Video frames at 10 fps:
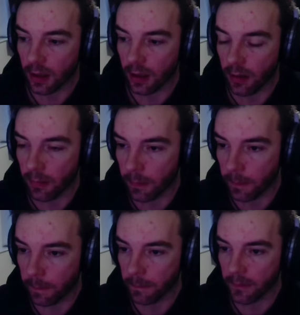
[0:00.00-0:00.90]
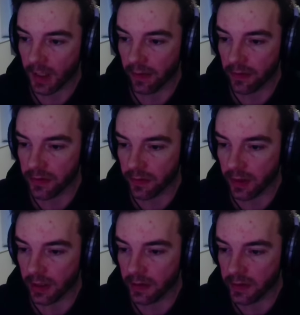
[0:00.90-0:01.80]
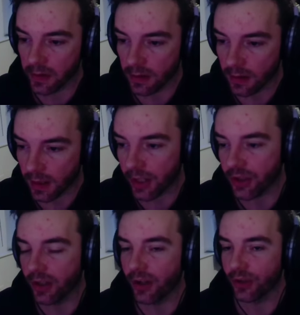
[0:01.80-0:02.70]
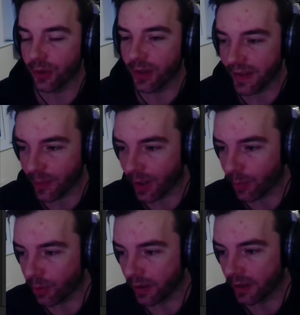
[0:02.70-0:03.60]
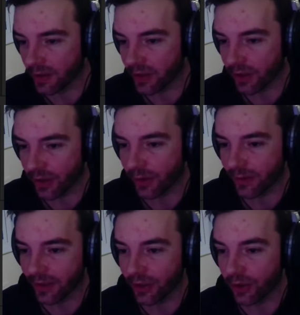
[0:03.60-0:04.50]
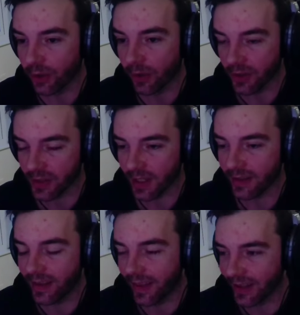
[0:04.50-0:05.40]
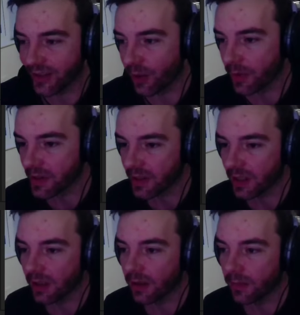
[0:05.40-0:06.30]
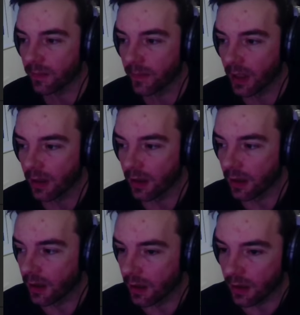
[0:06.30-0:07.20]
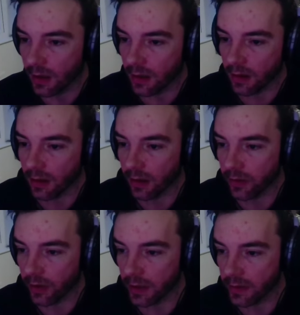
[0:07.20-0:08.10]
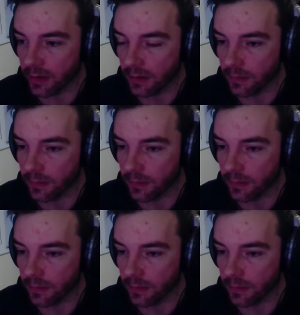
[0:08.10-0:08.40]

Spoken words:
at the spheres. Actually, no, you do need the impact point. I said you don't. You do, because that determines the line trace,